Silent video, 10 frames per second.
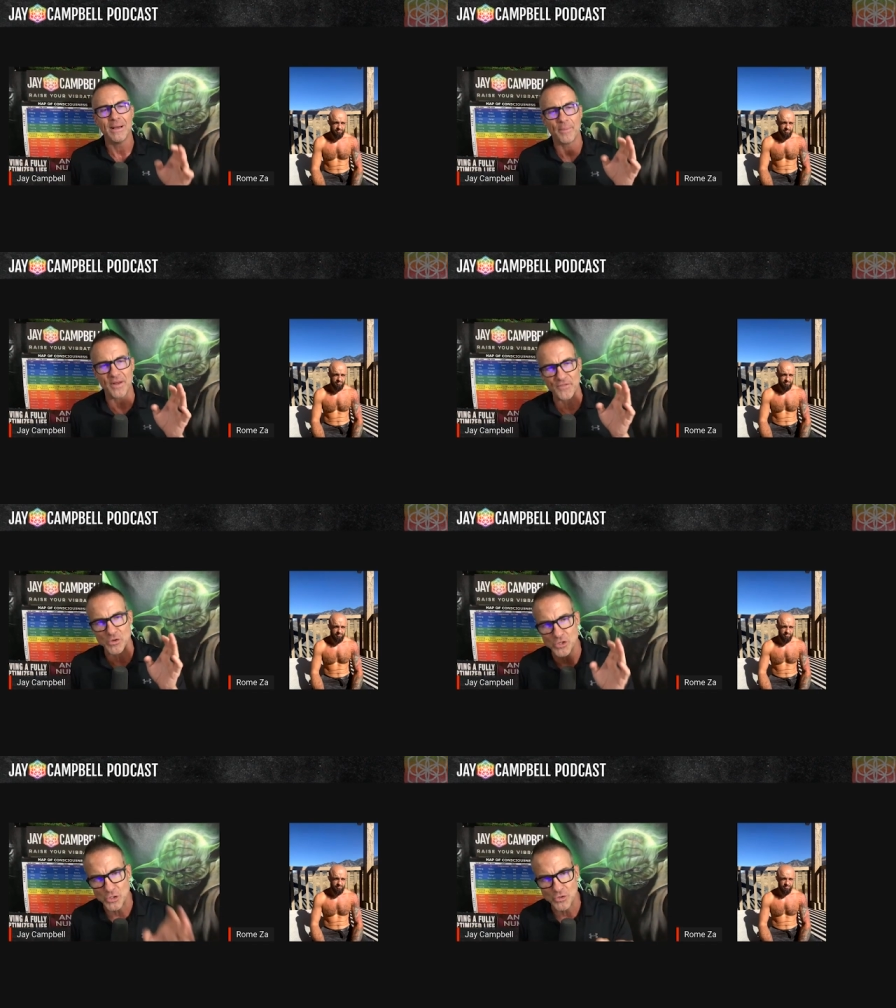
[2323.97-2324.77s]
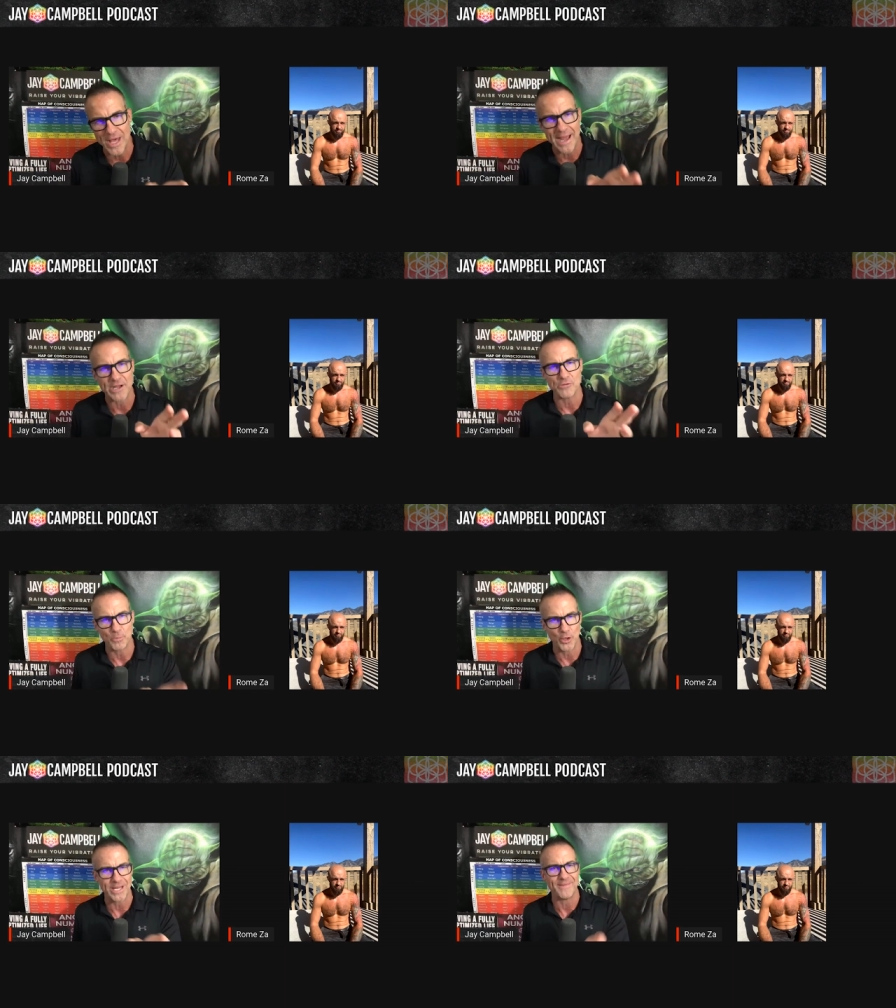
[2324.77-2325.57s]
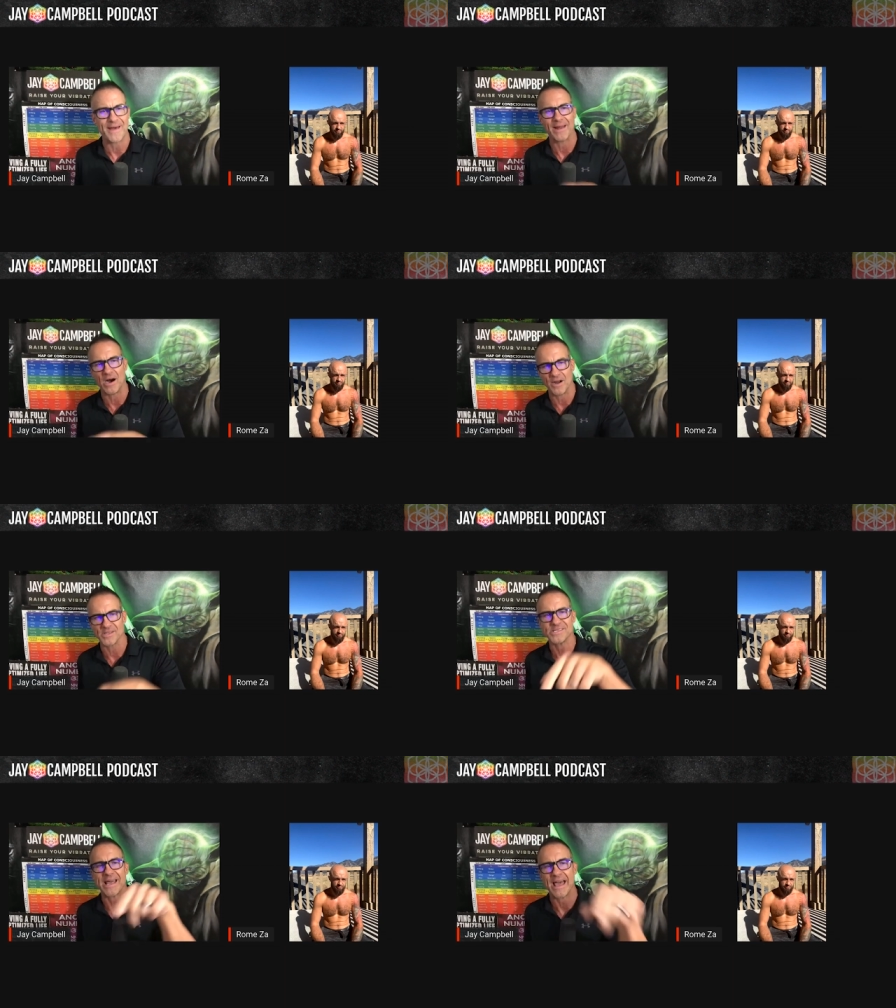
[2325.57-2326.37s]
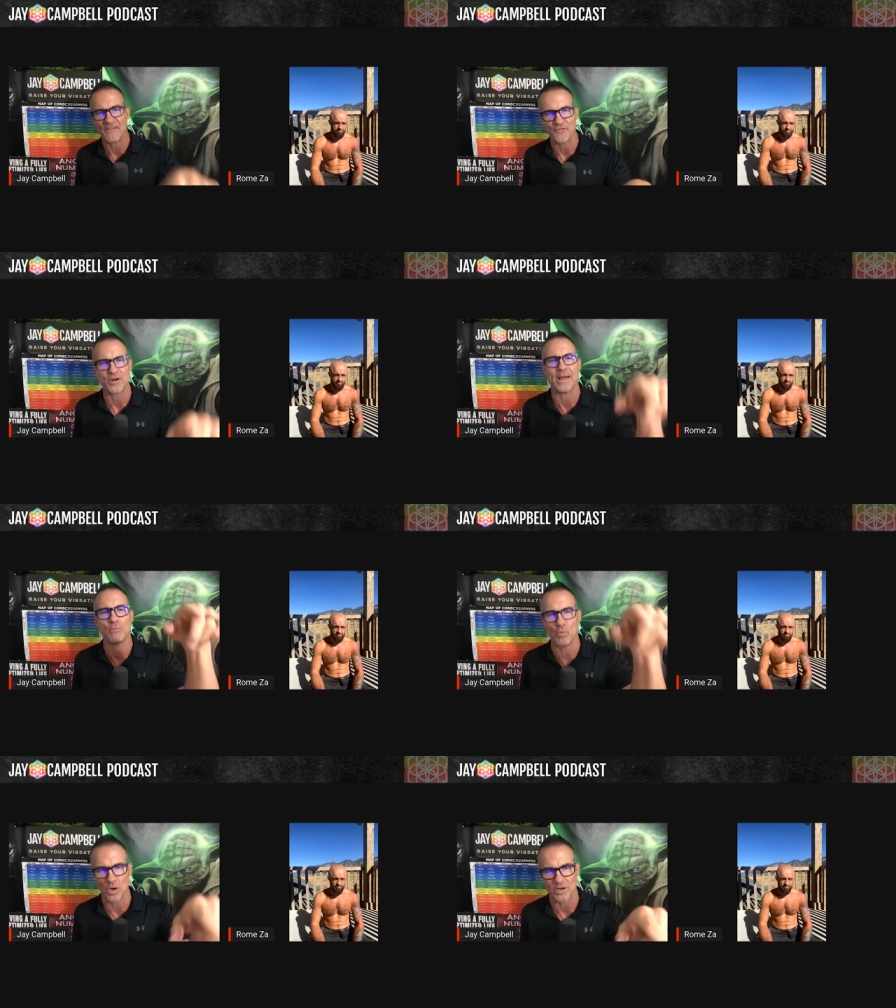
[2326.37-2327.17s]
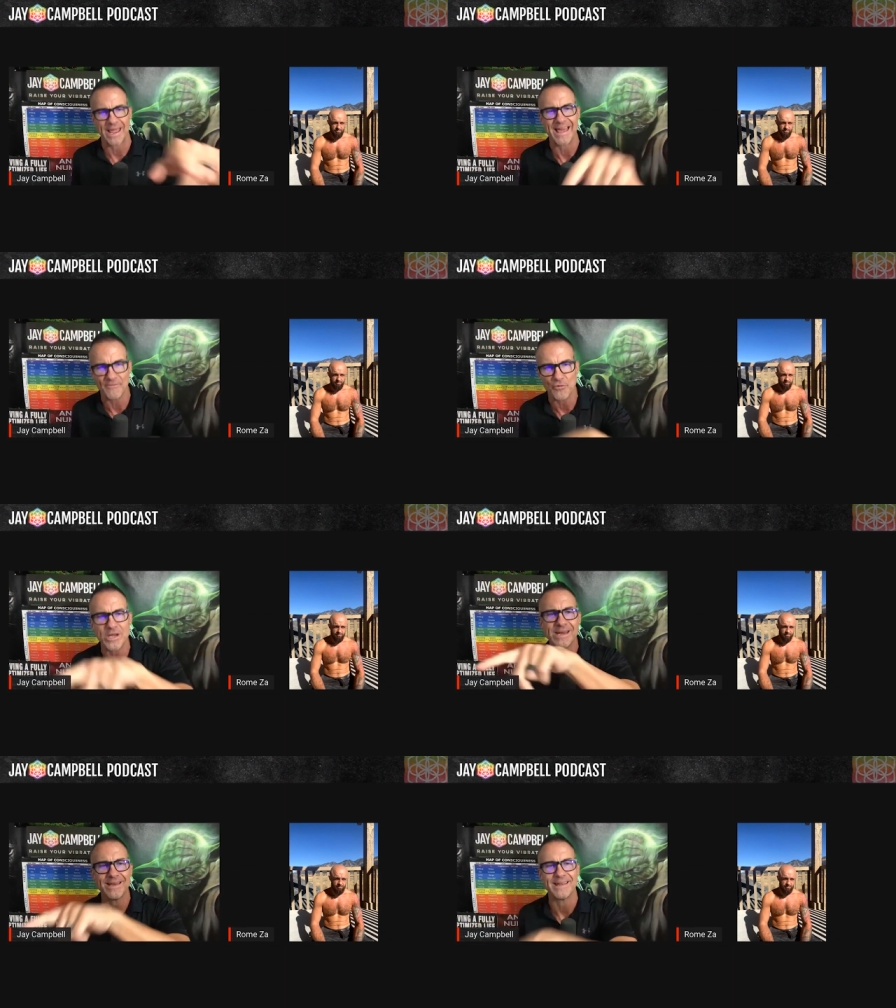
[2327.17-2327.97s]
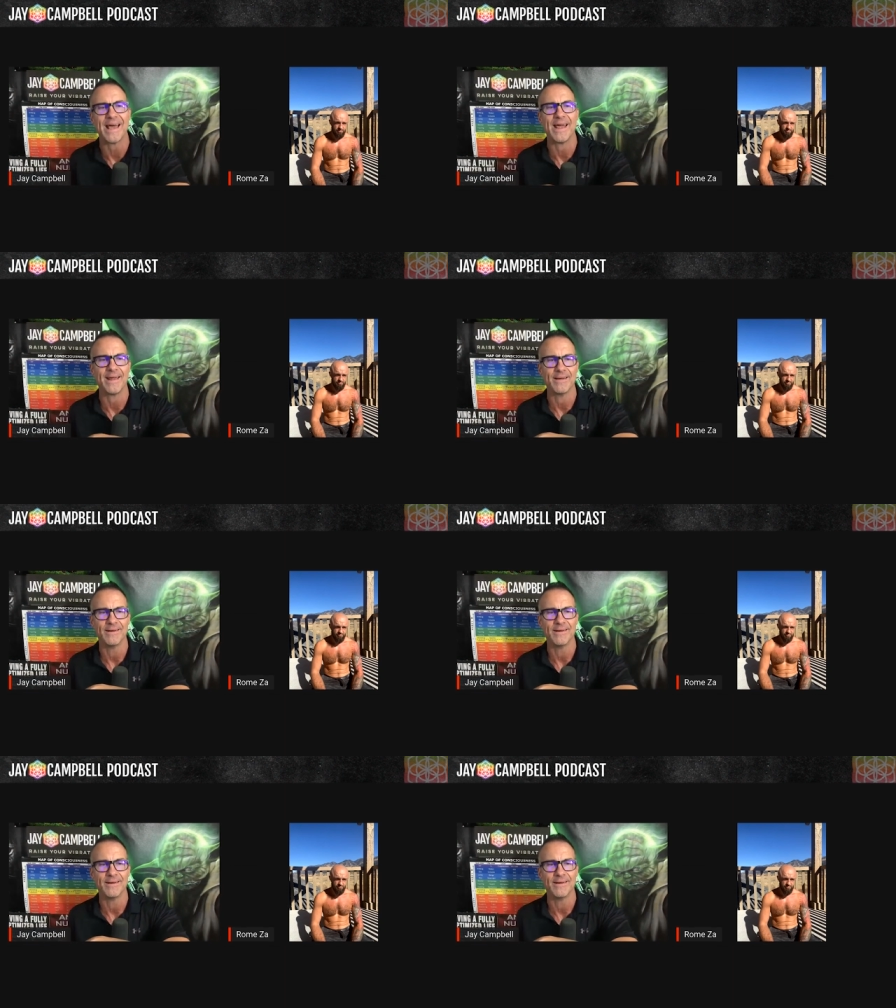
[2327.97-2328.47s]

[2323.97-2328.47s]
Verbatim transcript: But if you do that and you put in that honest effort and work every day,